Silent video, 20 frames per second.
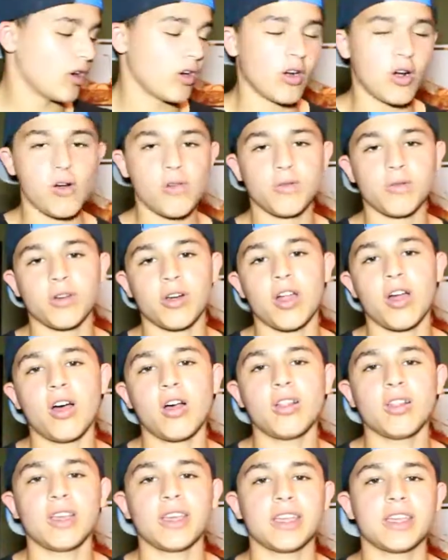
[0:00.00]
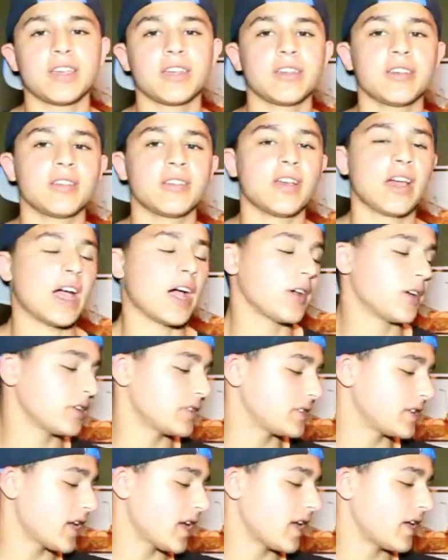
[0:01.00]
Overall, like out
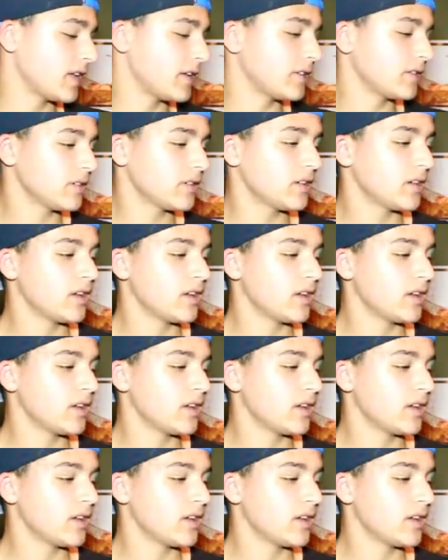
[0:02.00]
of 10,